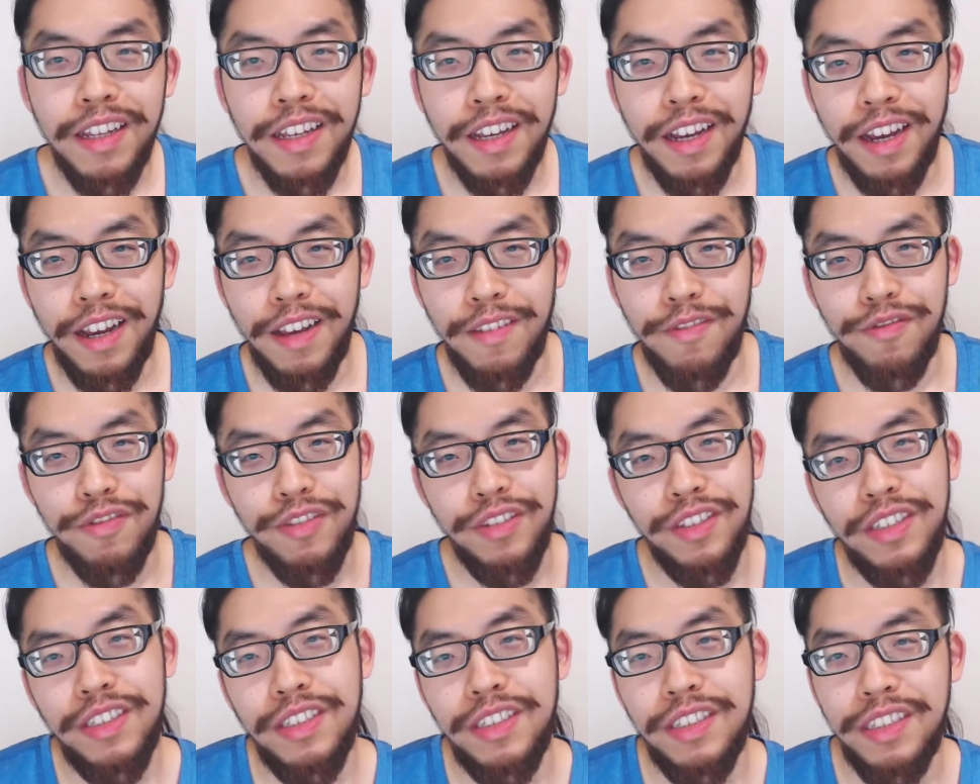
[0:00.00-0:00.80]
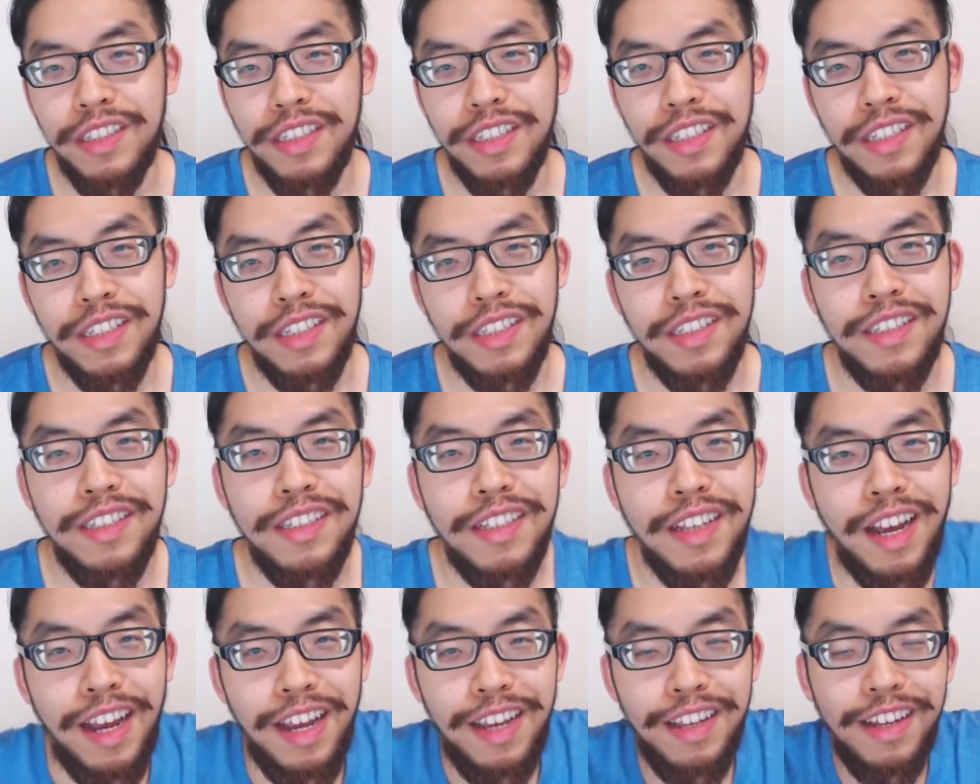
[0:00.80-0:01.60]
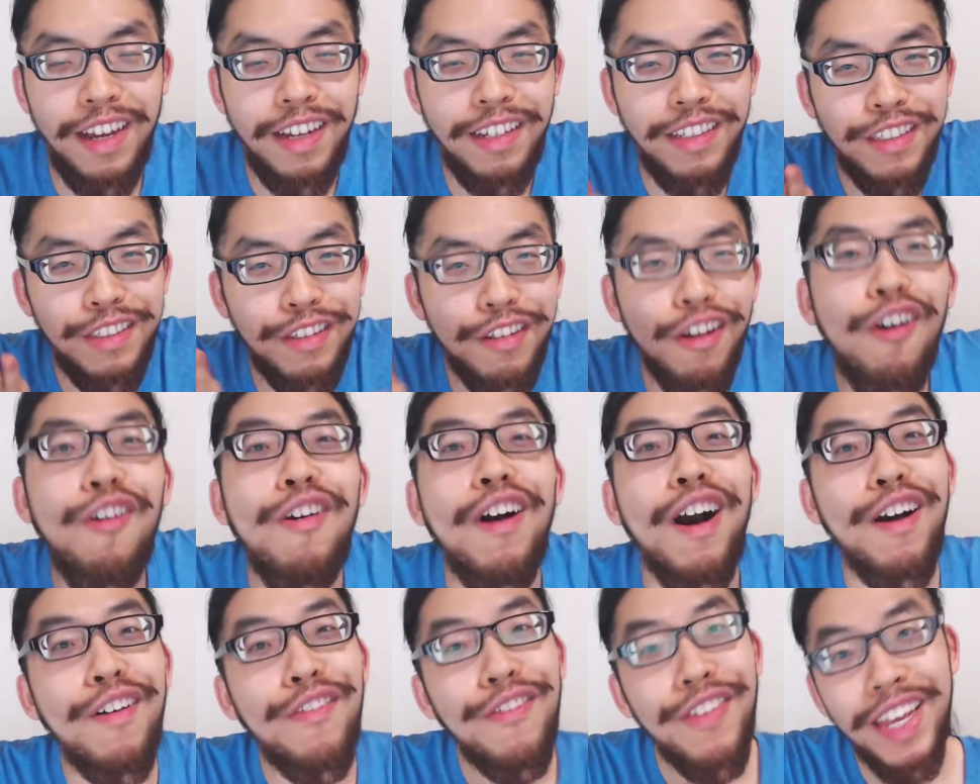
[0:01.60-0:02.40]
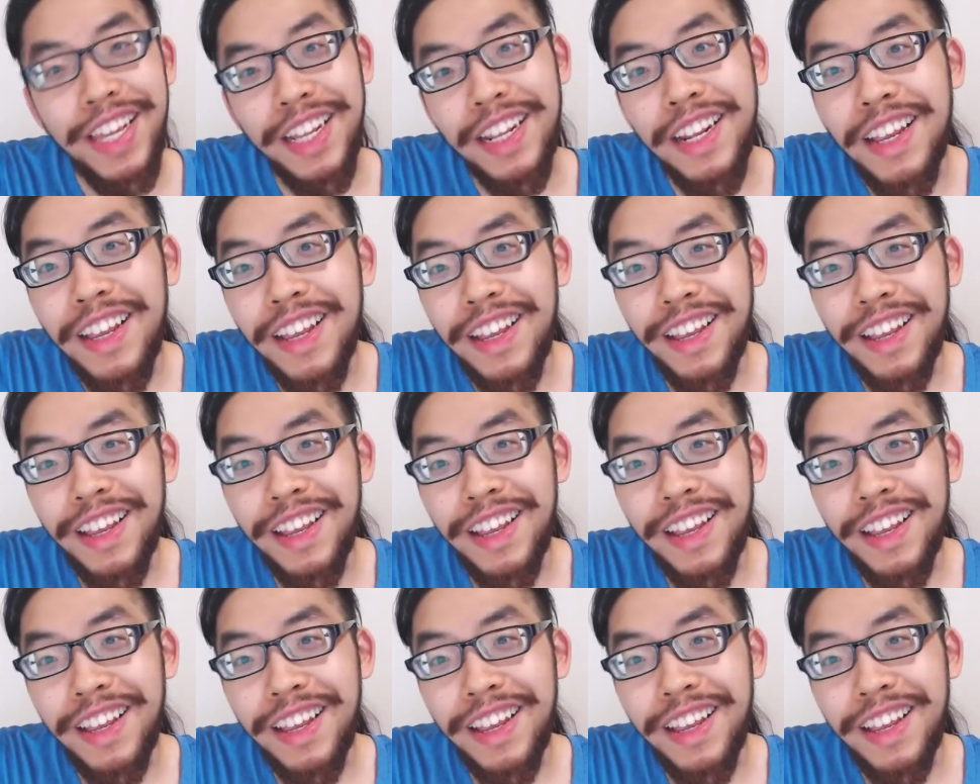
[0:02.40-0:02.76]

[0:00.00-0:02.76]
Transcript: just know of it,